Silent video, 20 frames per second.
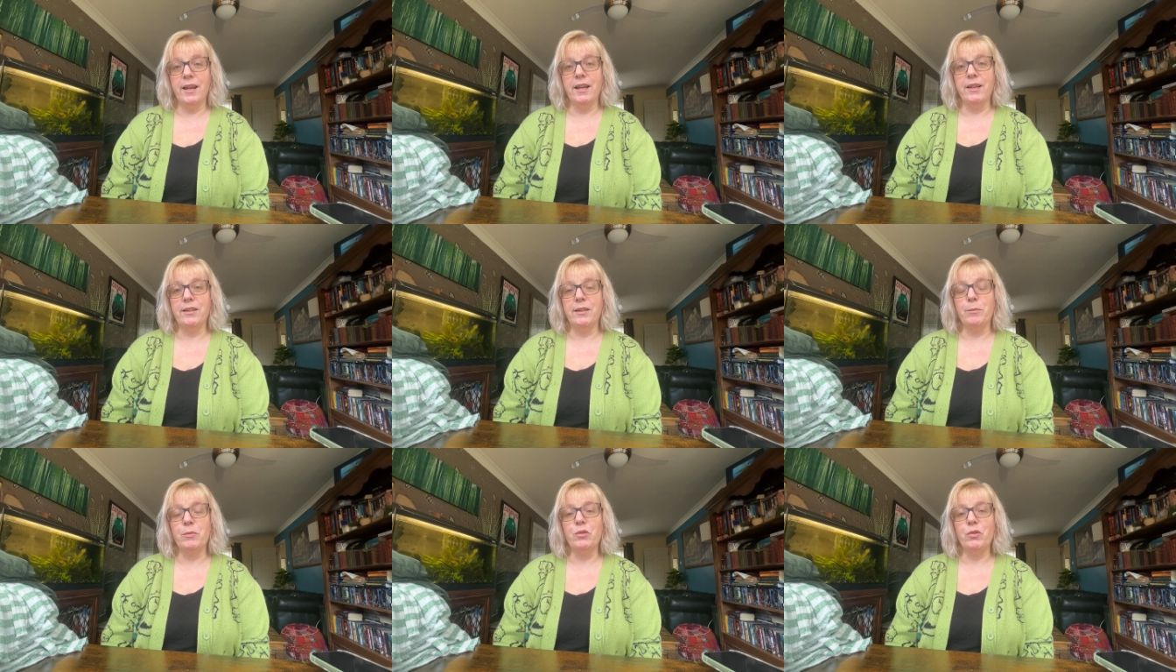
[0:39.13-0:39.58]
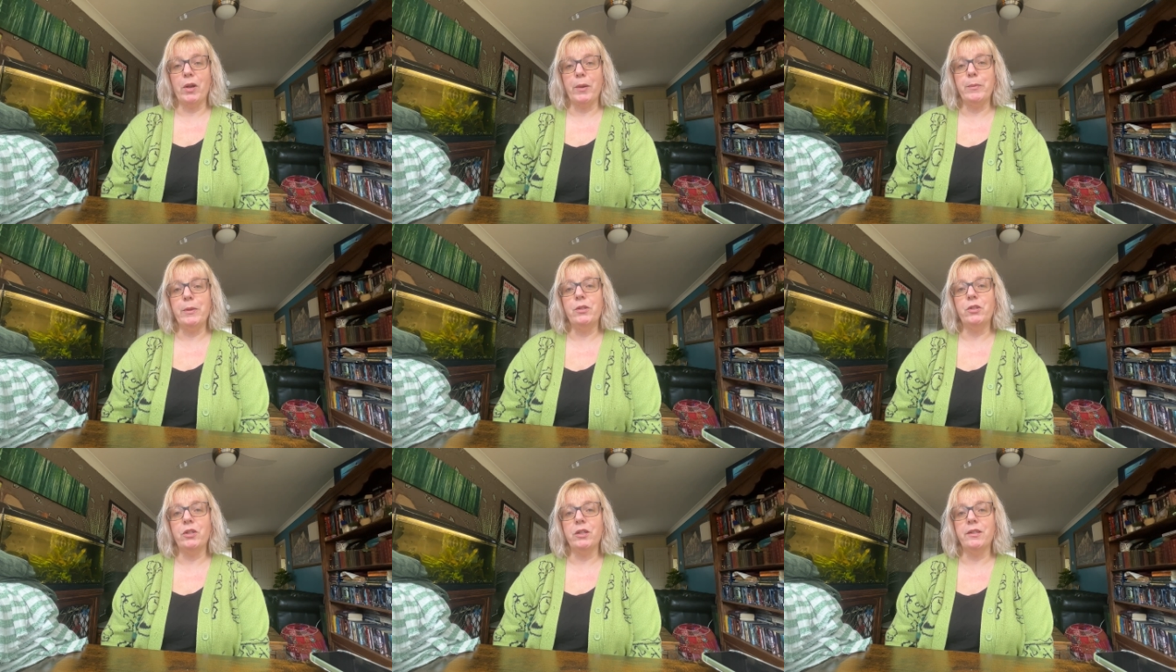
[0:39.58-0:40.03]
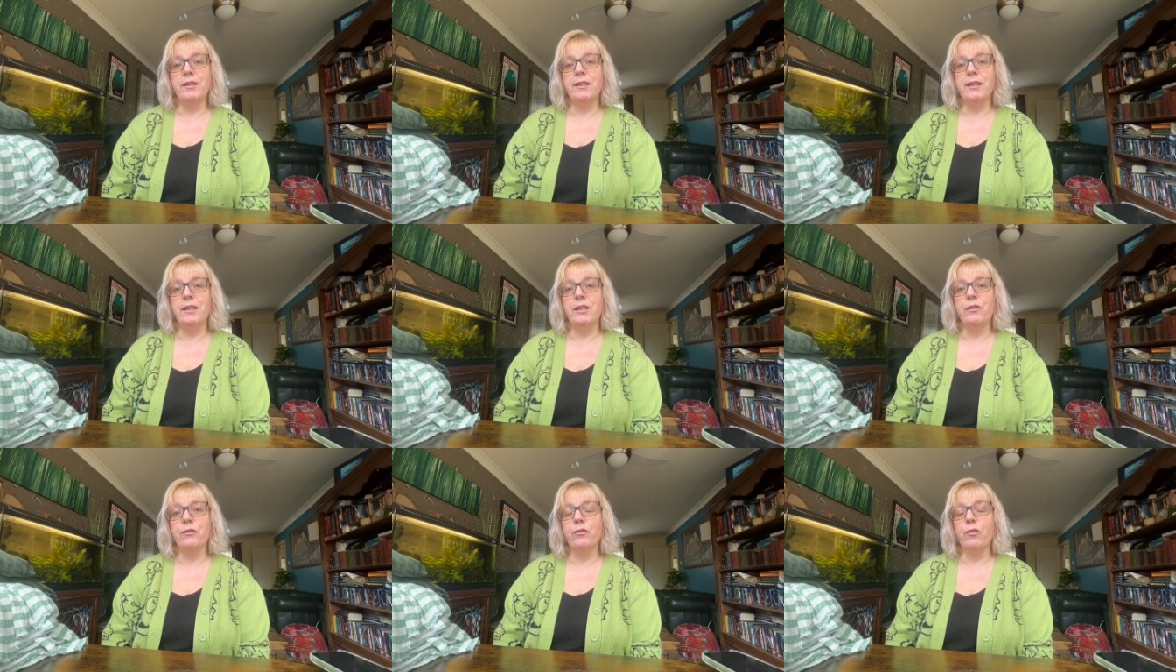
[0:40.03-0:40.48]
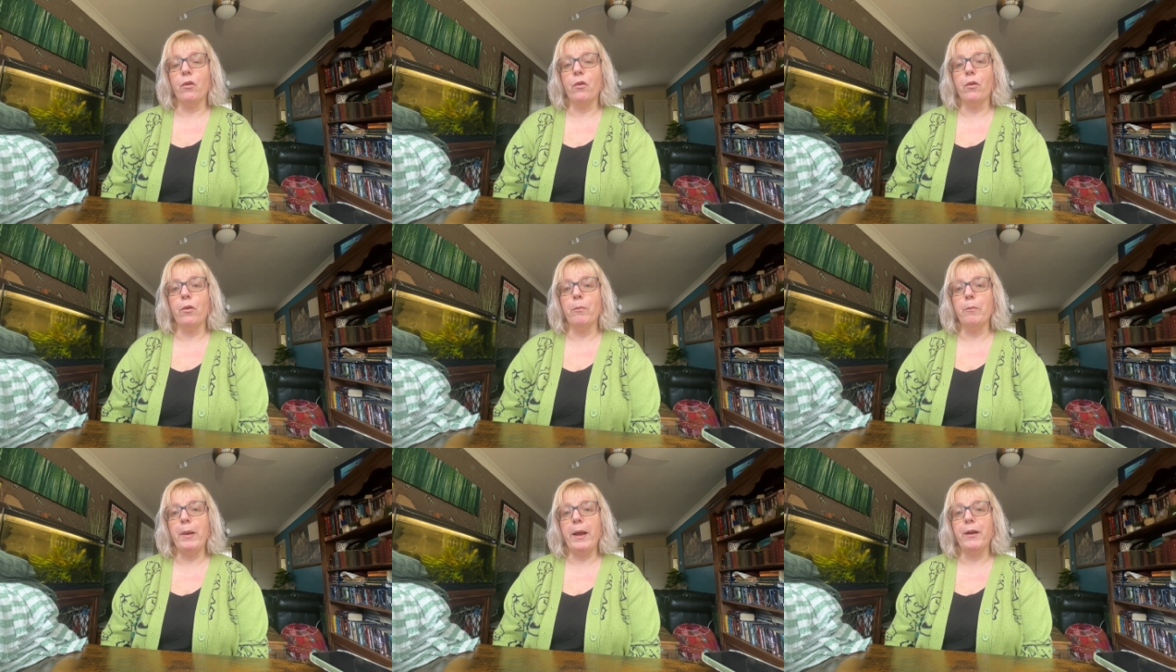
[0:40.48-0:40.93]
some stripy jerseys
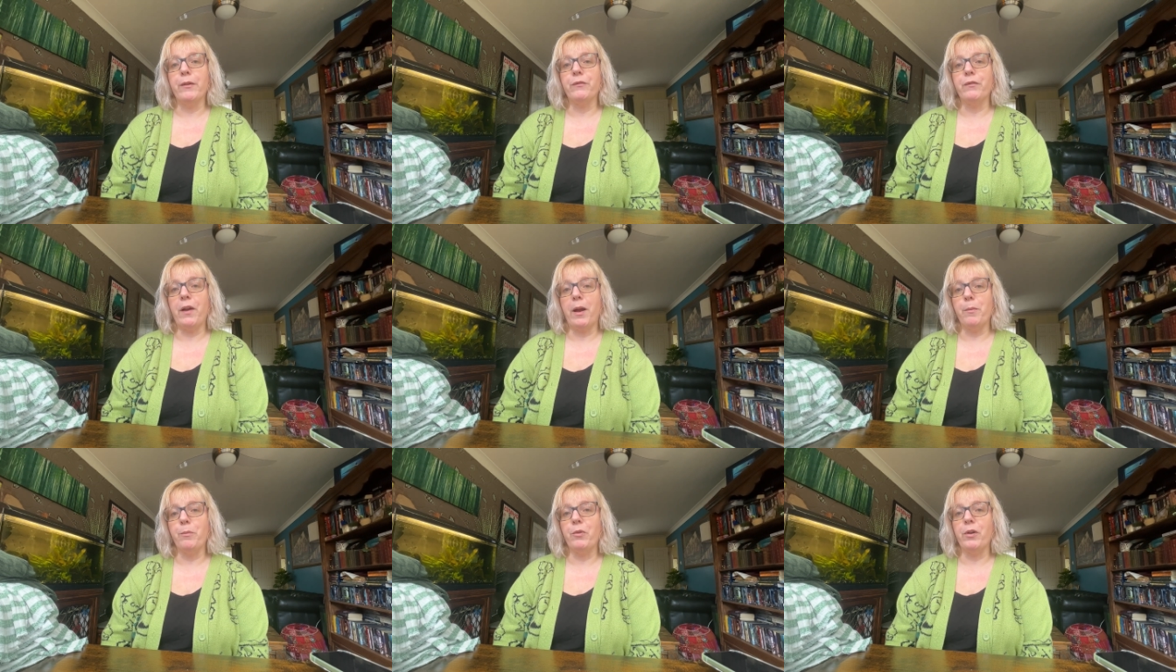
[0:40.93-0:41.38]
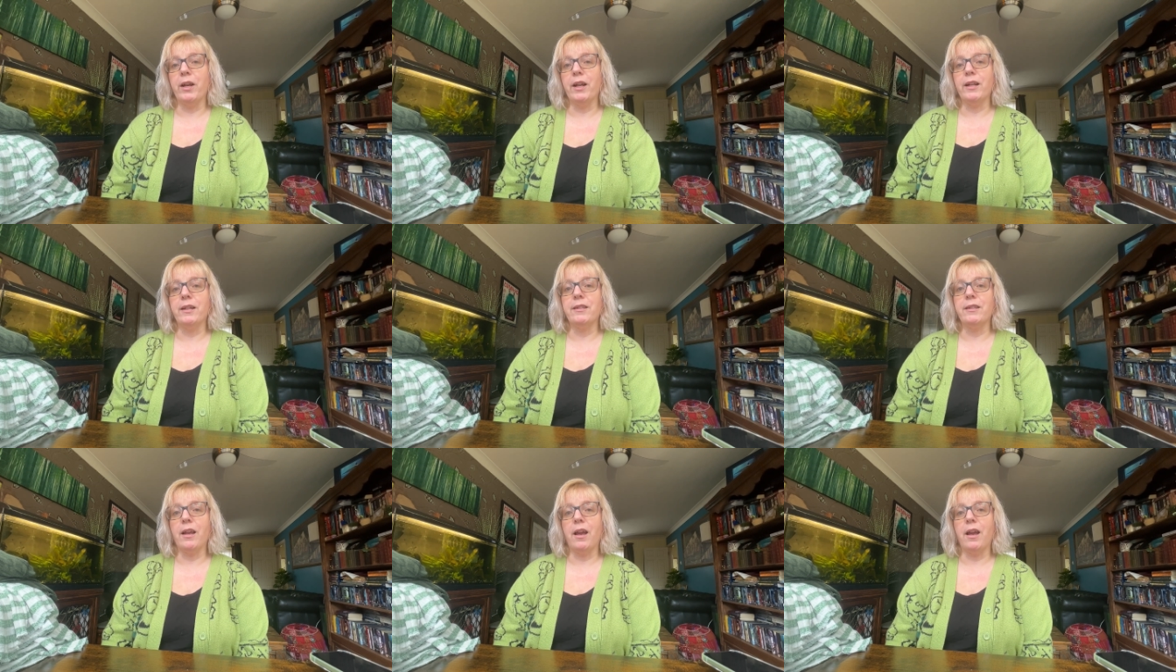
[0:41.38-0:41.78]
from Pound Fabrics,